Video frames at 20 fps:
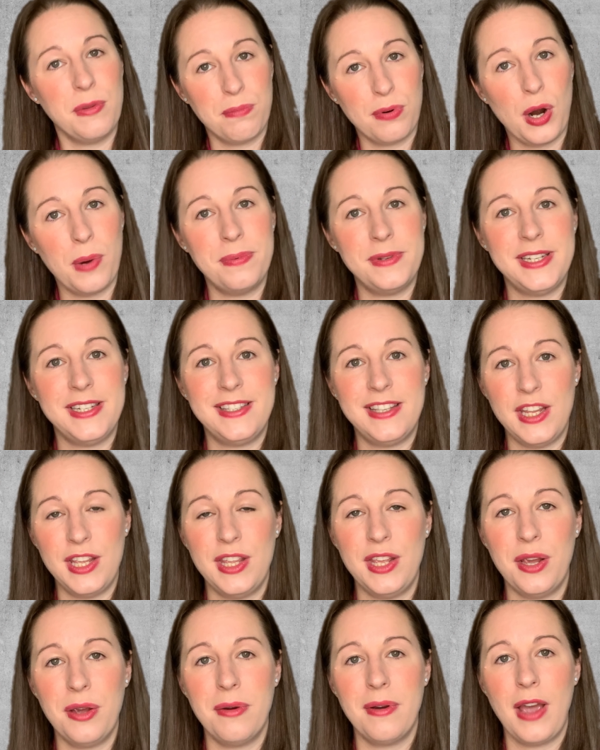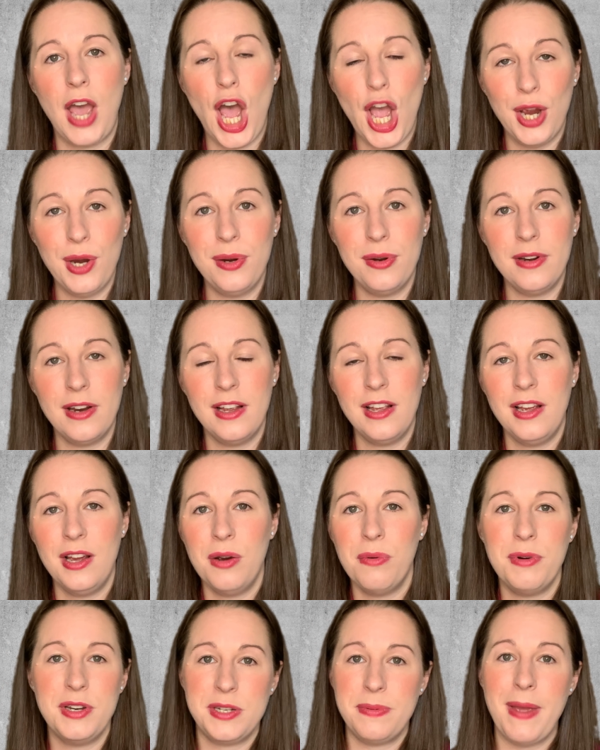the properties that you own,
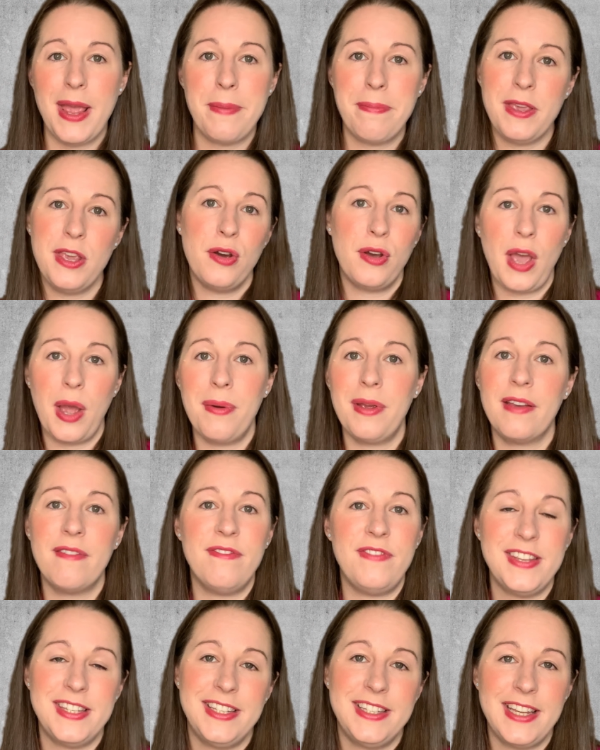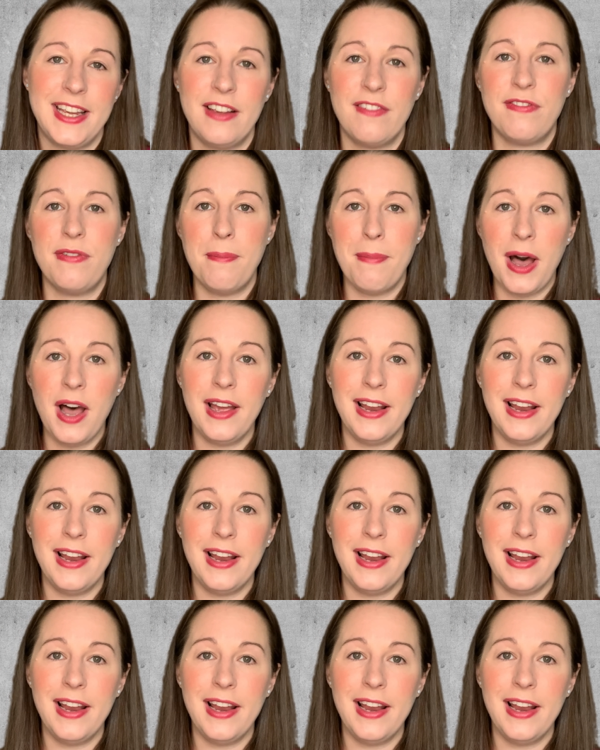which maybe you're going and visiting for